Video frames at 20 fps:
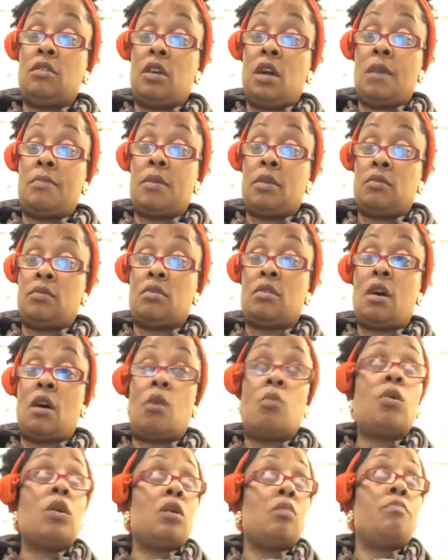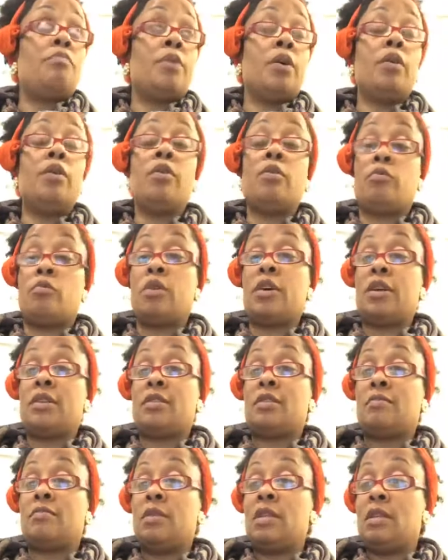up and saw what a bird
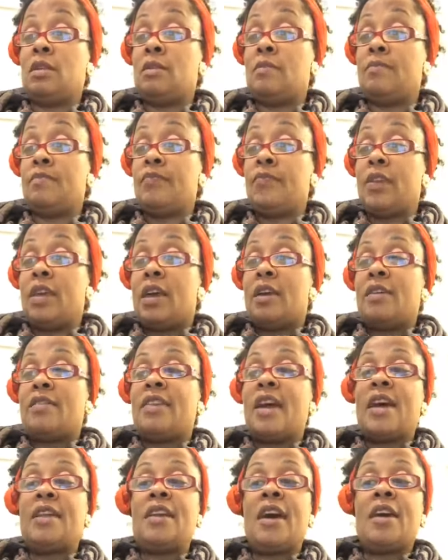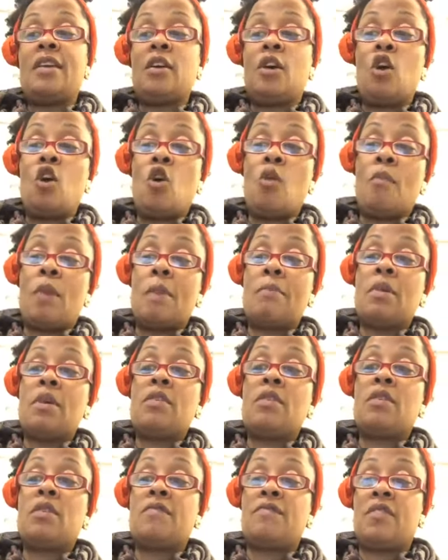was to me. That night at home, my
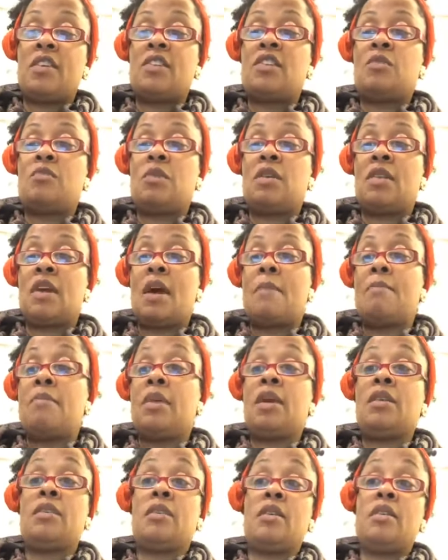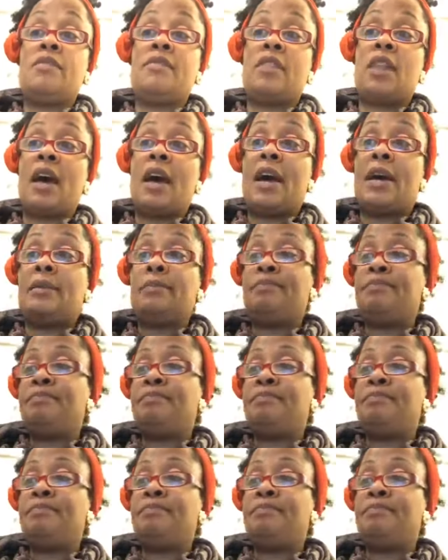mother convinced me that men could fly.